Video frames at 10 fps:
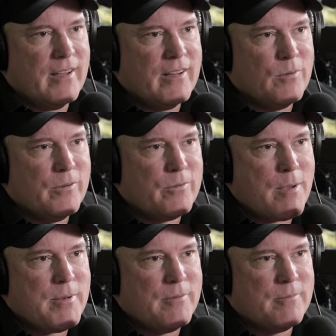I think we'll just
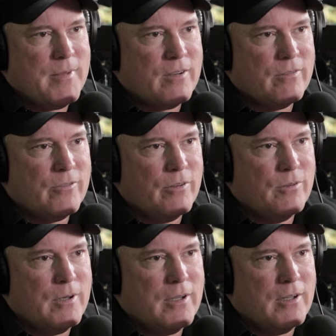wrap it up from there.
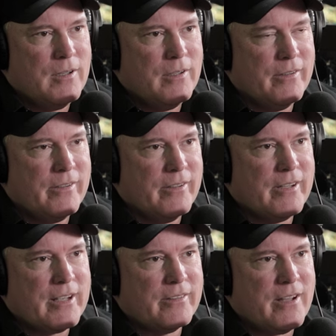So until
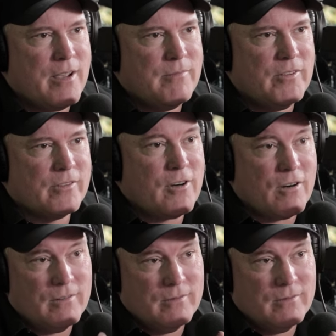next time, this is Carl.